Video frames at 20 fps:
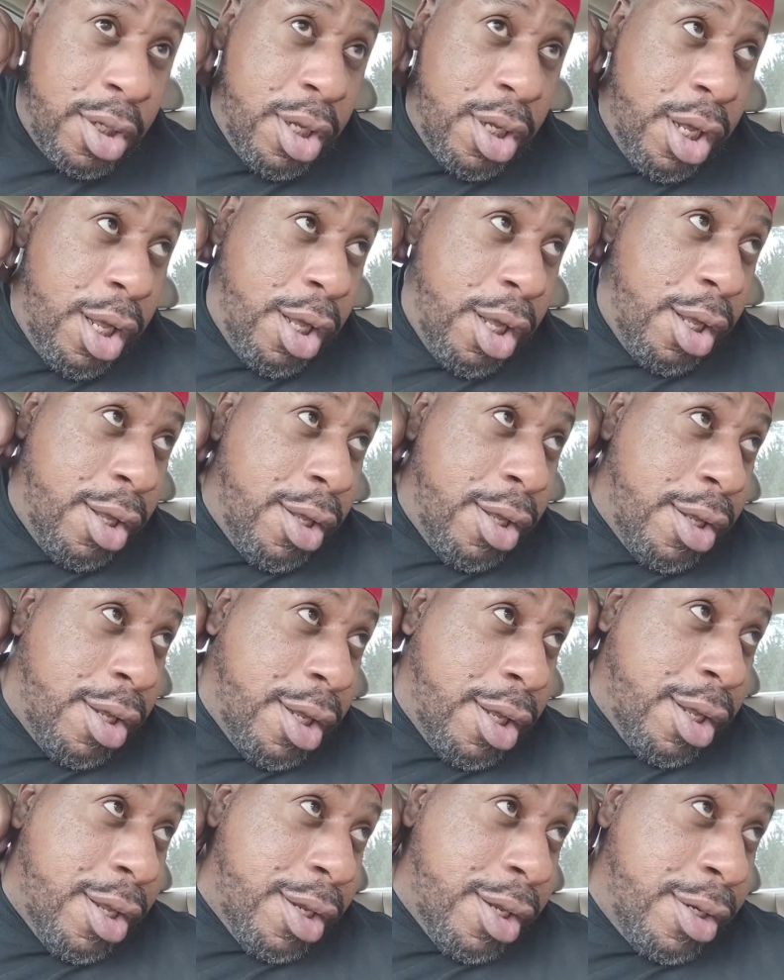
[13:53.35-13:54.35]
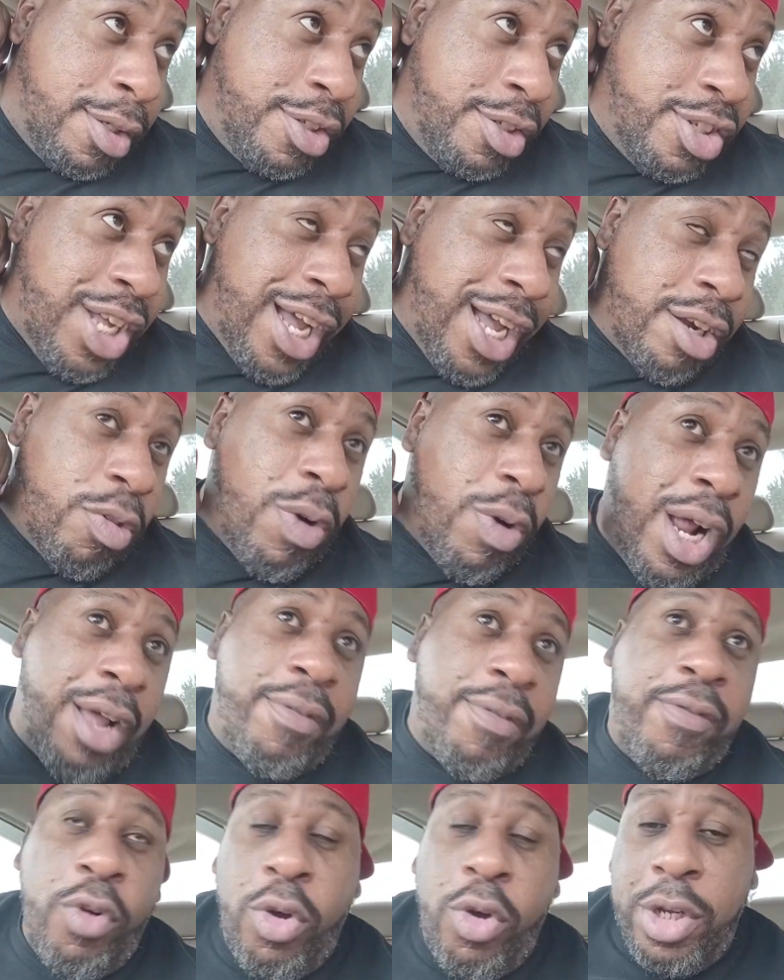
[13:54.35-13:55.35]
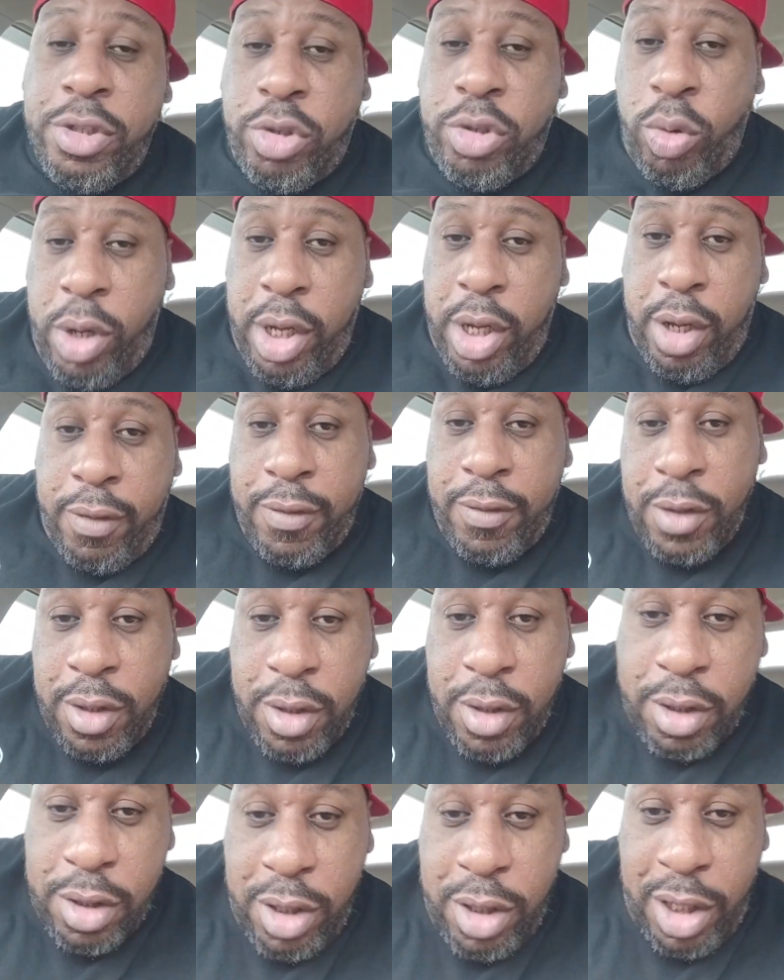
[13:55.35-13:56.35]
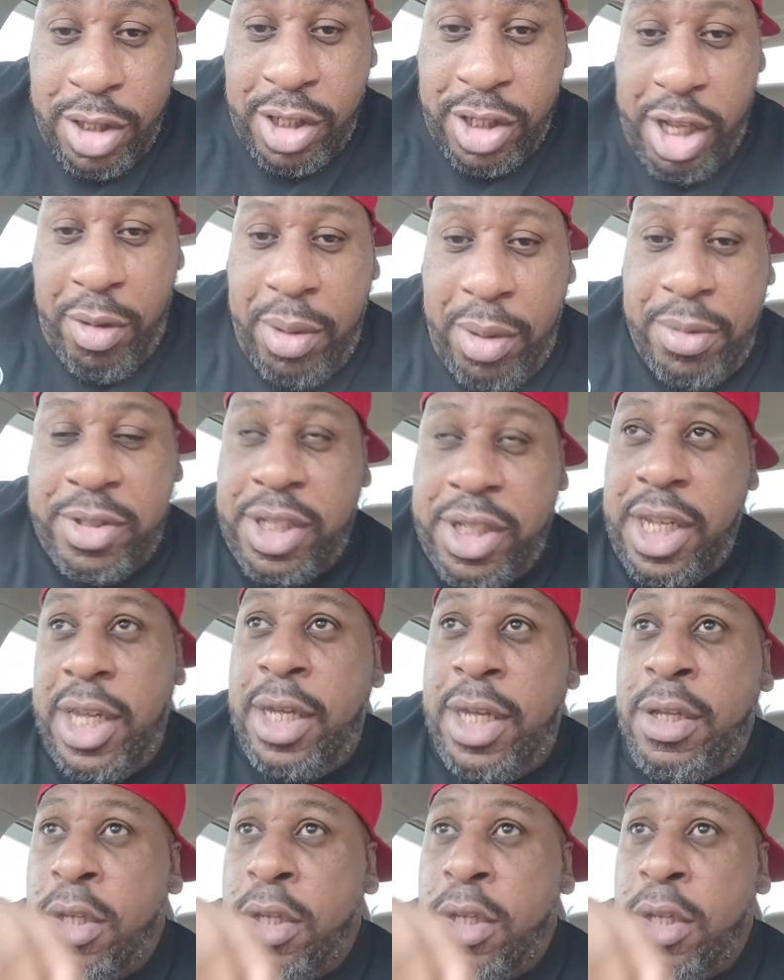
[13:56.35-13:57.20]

Uh, uh, Zechariah 4 and 12. You understand what I'm saying?